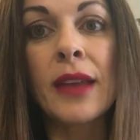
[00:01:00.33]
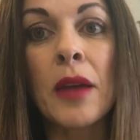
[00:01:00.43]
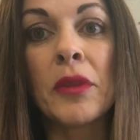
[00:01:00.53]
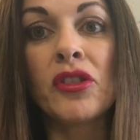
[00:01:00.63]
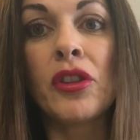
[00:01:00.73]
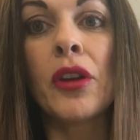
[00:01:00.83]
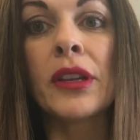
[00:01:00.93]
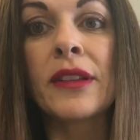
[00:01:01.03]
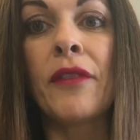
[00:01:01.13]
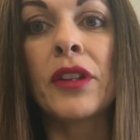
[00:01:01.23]
damaged hair,
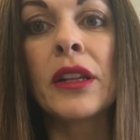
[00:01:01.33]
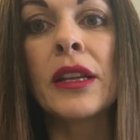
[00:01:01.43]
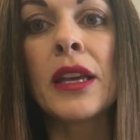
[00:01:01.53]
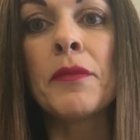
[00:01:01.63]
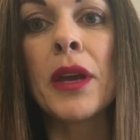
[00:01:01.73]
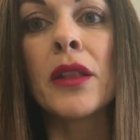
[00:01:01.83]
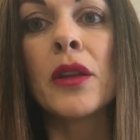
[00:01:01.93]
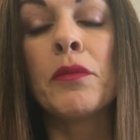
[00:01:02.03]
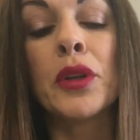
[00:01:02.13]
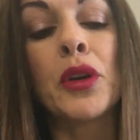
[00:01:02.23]
definitely keep it in
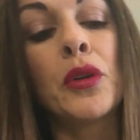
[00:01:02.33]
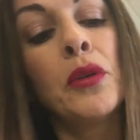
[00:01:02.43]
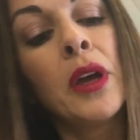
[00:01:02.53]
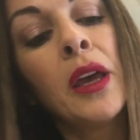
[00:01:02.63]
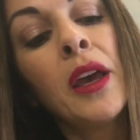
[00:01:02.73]
the blue.